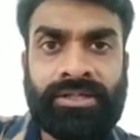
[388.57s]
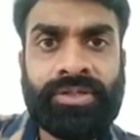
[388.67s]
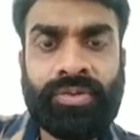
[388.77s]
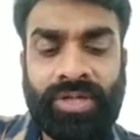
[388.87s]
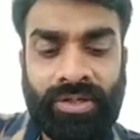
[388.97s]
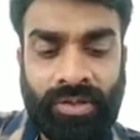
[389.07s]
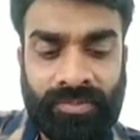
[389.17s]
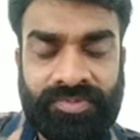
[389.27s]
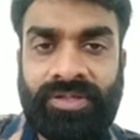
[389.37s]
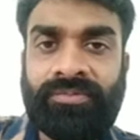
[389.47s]
you can
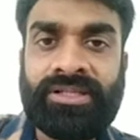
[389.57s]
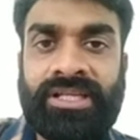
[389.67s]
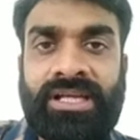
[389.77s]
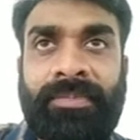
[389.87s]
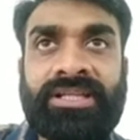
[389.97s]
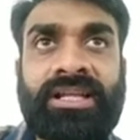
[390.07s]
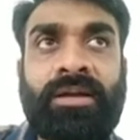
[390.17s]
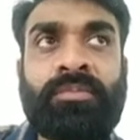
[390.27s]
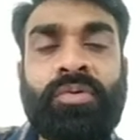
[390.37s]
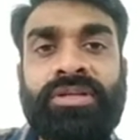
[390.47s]
observe one thing. There
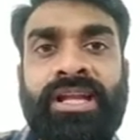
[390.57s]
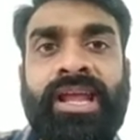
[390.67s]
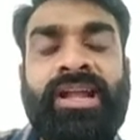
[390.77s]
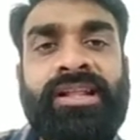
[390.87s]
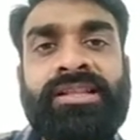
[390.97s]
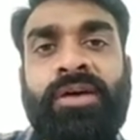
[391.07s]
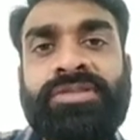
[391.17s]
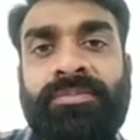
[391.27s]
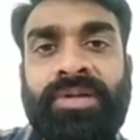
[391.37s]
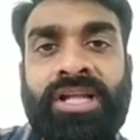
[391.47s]
are more than
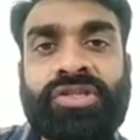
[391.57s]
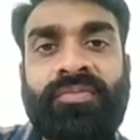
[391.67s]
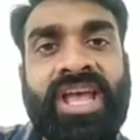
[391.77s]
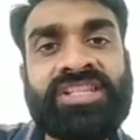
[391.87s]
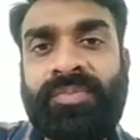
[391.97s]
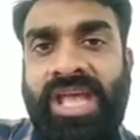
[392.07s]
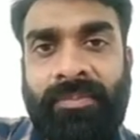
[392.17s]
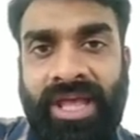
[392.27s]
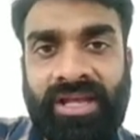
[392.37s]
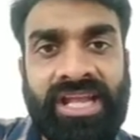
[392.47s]
18,000 branch of SBI
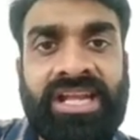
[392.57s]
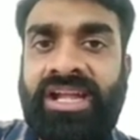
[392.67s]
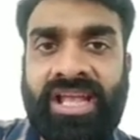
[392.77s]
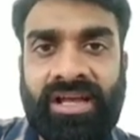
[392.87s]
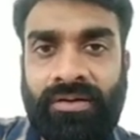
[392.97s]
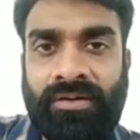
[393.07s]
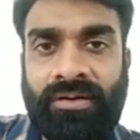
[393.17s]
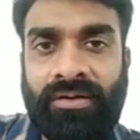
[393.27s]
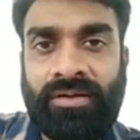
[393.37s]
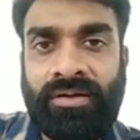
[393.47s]
Bank in India,
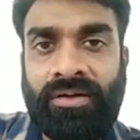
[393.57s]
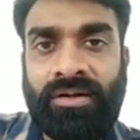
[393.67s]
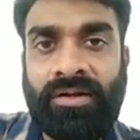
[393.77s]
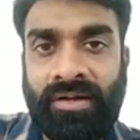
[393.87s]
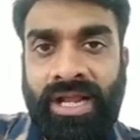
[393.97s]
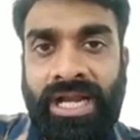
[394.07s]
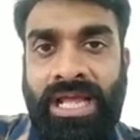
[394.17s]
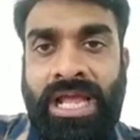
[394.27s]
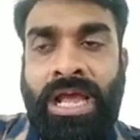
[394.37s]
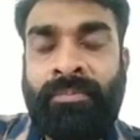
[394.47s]
right?
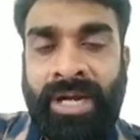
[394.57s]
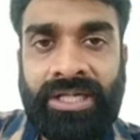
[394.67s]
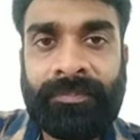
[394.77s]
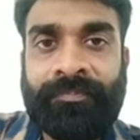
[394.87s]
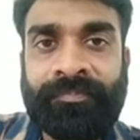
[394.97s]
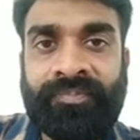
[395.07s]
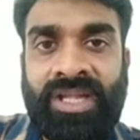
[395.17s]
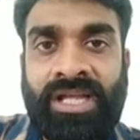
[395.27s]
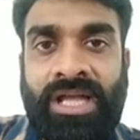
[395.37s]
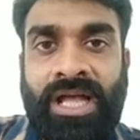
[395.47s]
But
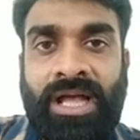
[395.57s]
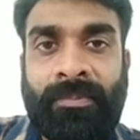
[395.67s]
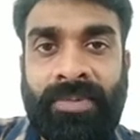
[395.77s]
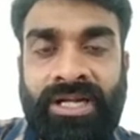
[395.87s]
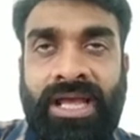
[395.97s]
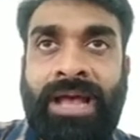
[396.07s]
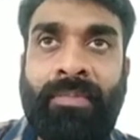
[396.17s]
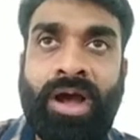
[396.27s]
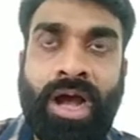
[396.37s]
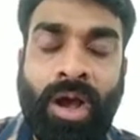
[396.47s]

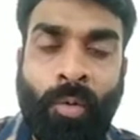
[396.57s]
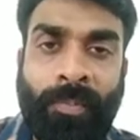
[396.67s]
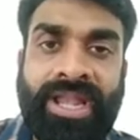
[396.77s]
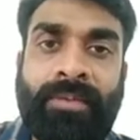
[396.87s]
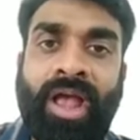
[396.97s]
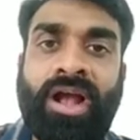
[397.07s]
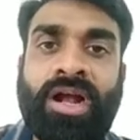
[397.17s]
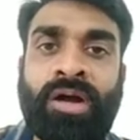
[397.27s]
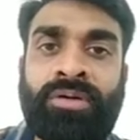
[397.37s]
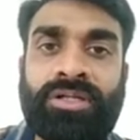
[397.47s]
I'm opening my
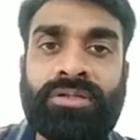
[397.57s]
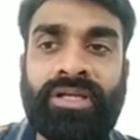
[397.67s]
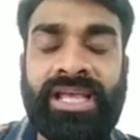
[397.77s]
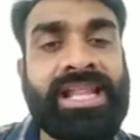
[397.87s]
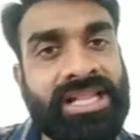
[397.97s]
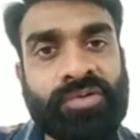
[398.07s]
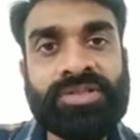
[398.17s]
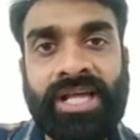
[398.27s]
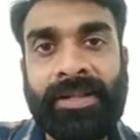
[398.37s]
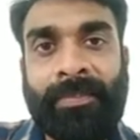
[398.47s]
account in
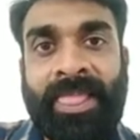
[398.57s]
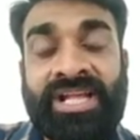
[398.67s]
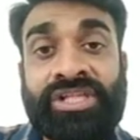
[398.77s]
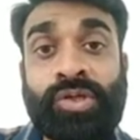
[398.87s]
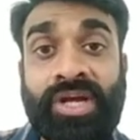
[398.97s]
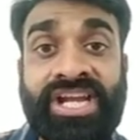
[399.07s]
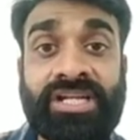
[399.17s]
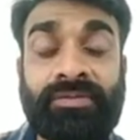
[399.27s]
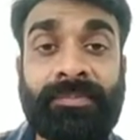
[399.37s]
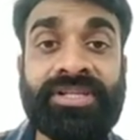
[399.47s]
Navsari, so
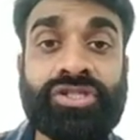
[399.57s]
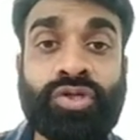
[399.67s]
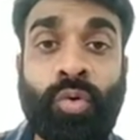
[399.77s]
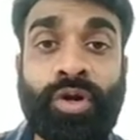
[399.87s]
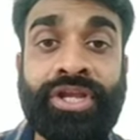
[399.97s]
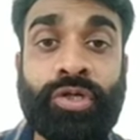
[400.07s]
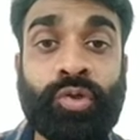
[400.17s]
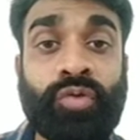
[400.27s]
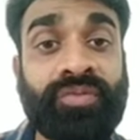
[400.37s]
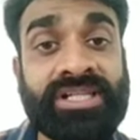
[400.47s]
it will be stored into
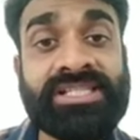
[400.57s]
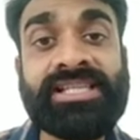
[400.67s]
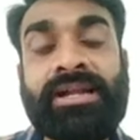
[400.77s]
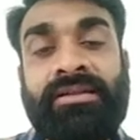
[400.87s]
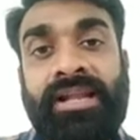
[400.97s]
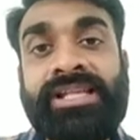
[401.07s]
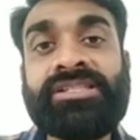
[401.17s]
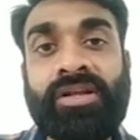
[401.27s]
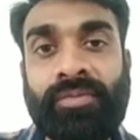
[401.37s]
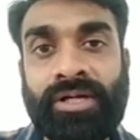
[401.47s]
the one centralized
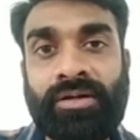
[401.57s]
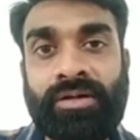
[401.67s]
server